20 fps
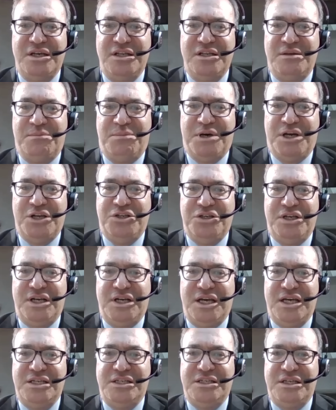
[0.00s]
The budget
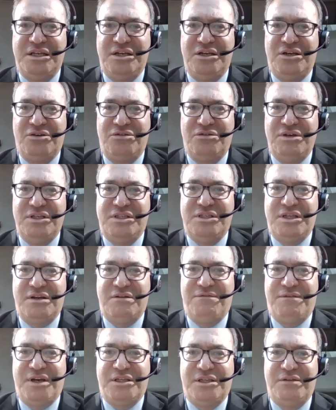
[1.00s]
has increased that
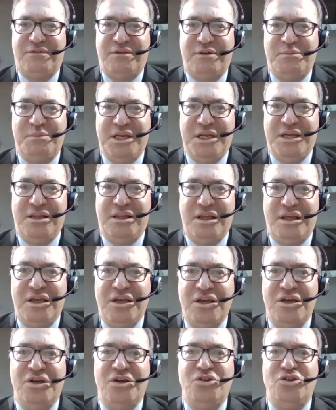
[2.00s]
effective immediately
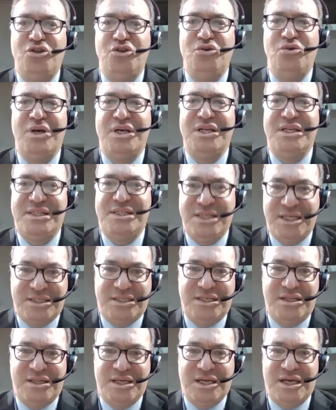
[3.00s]
to
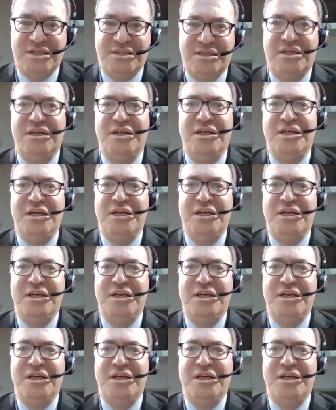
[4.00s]
60,000